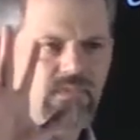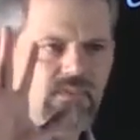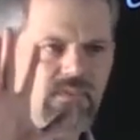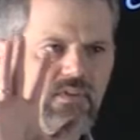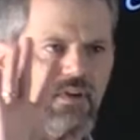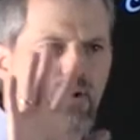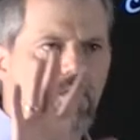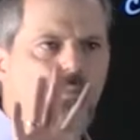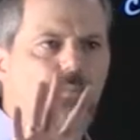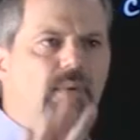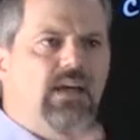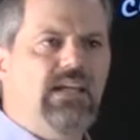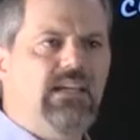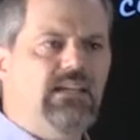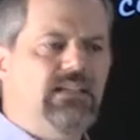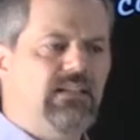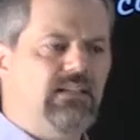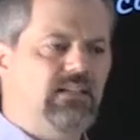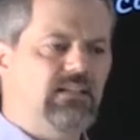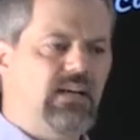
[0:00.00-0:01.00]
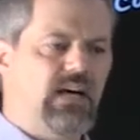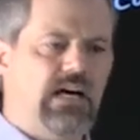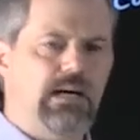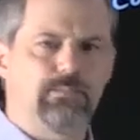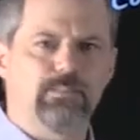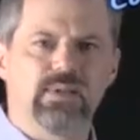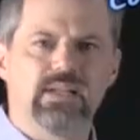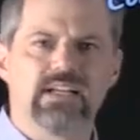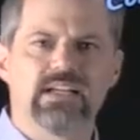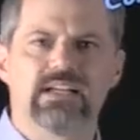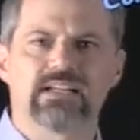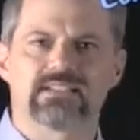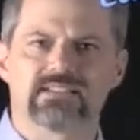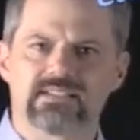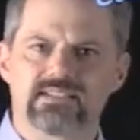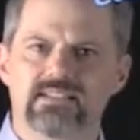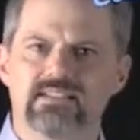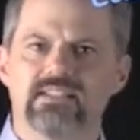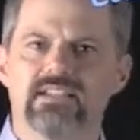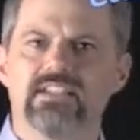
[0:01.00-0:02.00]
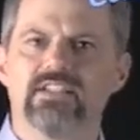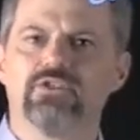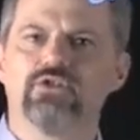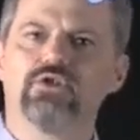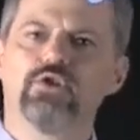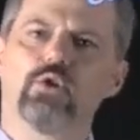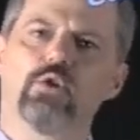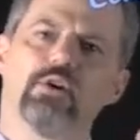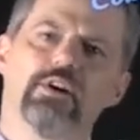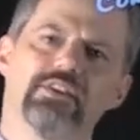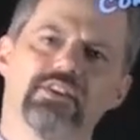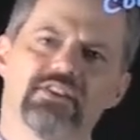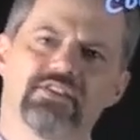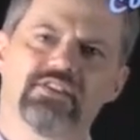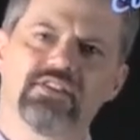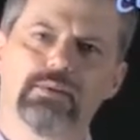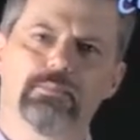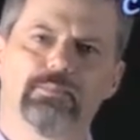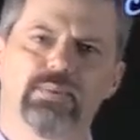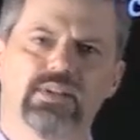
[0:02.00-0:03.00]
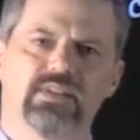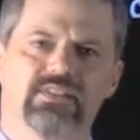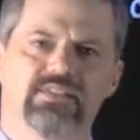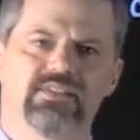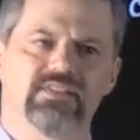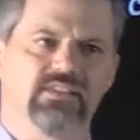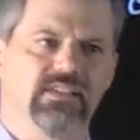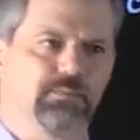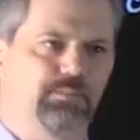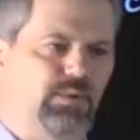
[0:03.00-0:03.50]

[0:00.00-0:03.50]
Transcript: Don't make it complex. Enjoy the simplicity.